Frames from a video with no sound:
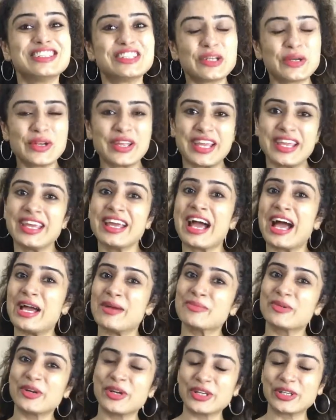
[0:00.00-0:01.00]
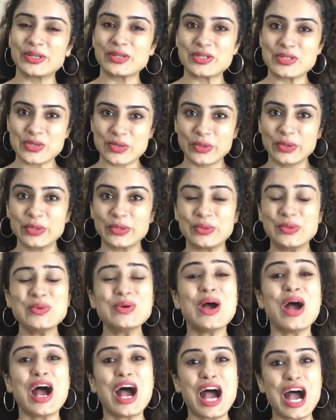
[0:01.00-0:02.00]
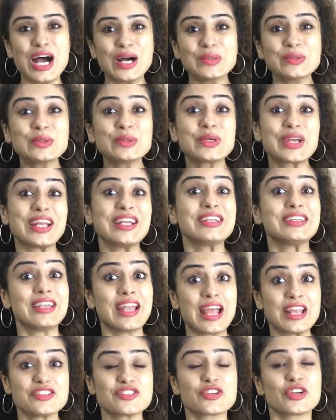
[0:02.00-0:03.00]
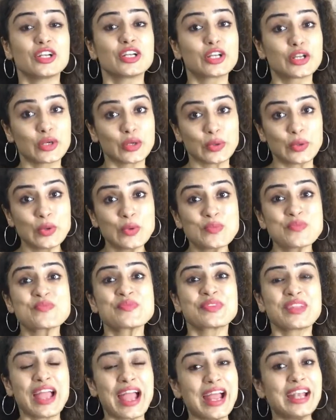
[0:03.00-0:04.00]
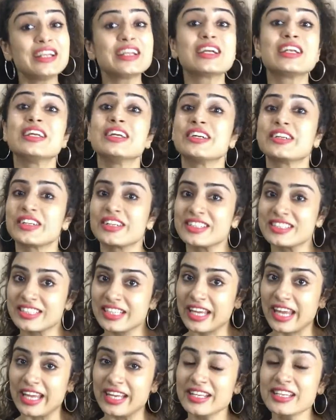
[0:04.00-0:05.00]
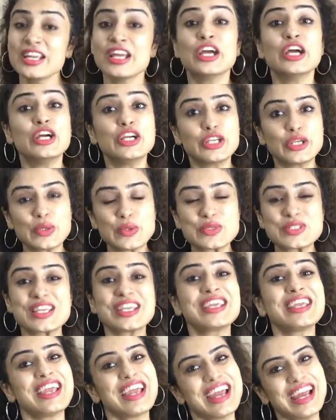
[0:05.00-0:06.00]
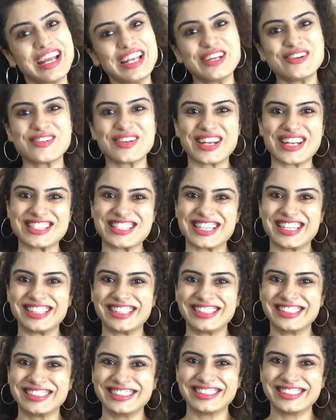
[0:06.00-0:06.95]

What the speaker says: Today I am going to show you how to get natural glow and clearer skin using aloe vera gel.